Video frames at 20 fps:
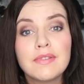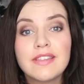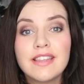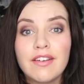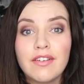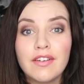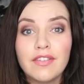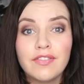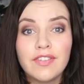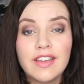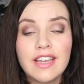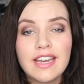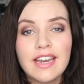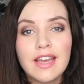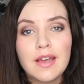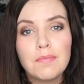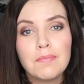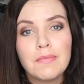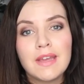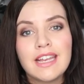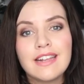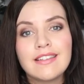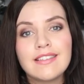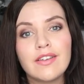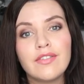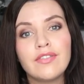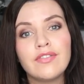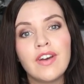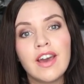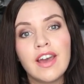Serafina means
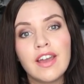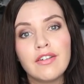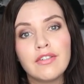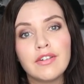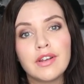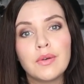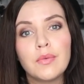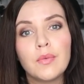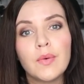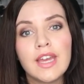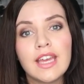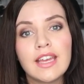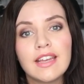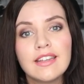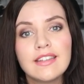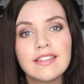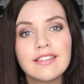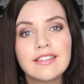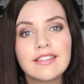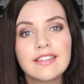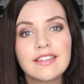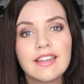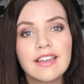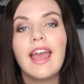fiery wings.